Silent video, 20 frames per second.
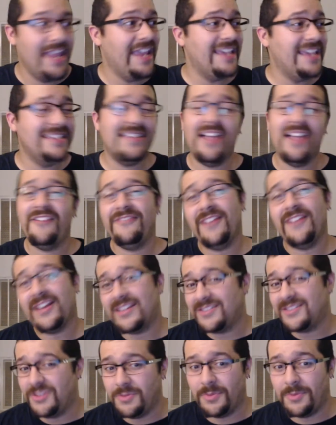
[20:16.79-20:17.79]
He's not
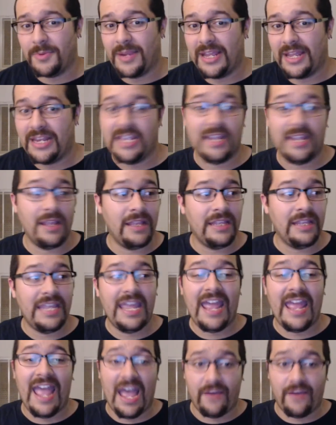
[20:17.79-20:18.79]
fucking Superman. He could
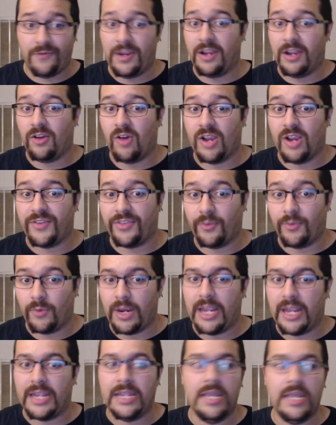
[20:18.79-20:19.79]
get halfway across the ring.